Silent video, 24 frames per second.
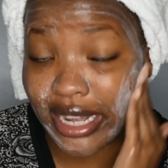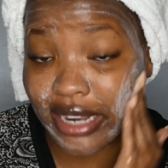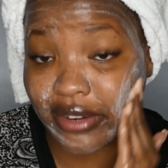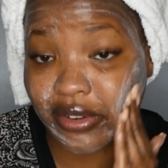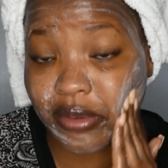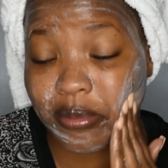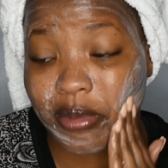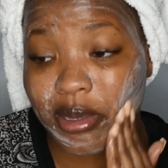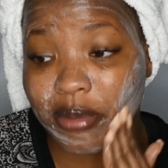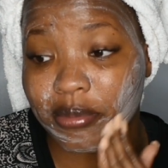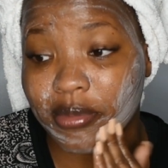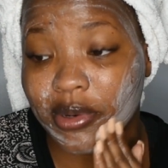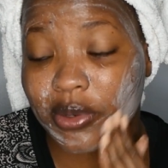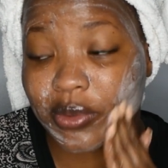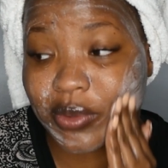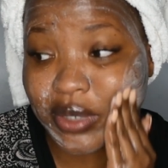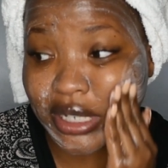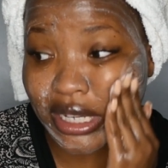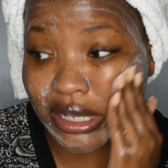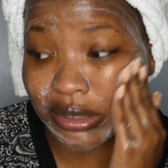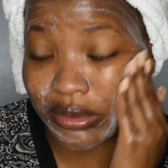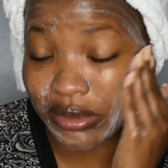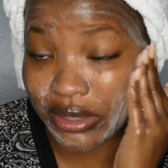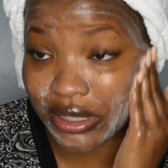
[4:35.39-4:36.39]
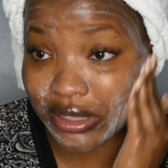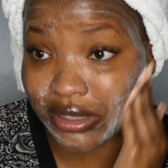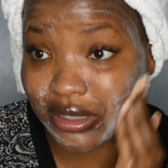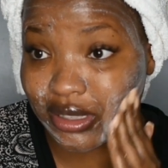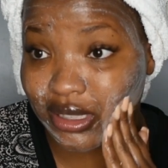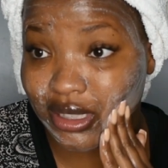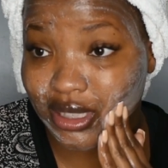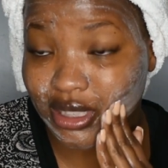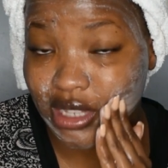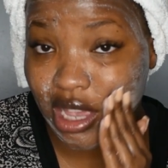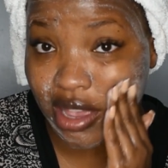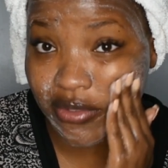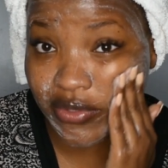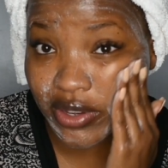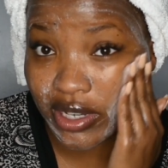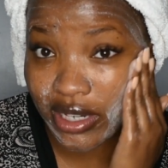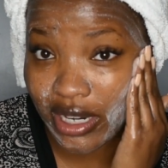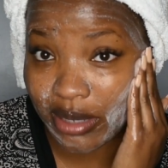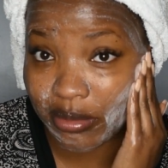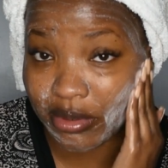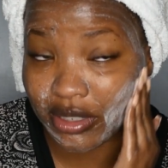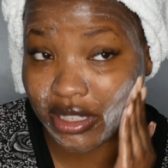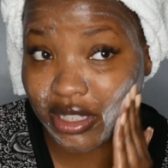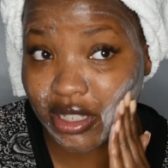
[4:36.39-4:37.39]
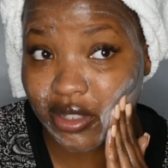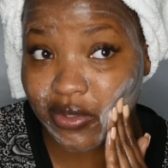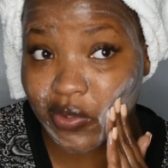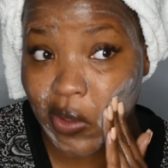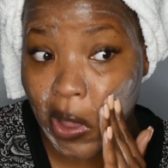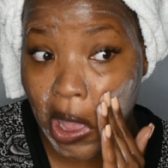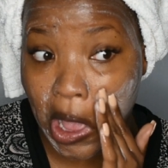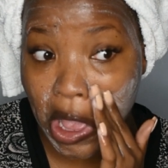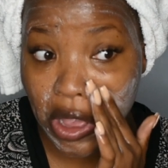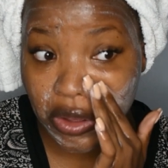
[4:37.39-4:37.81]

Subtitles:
I remember when I was 7, I believe,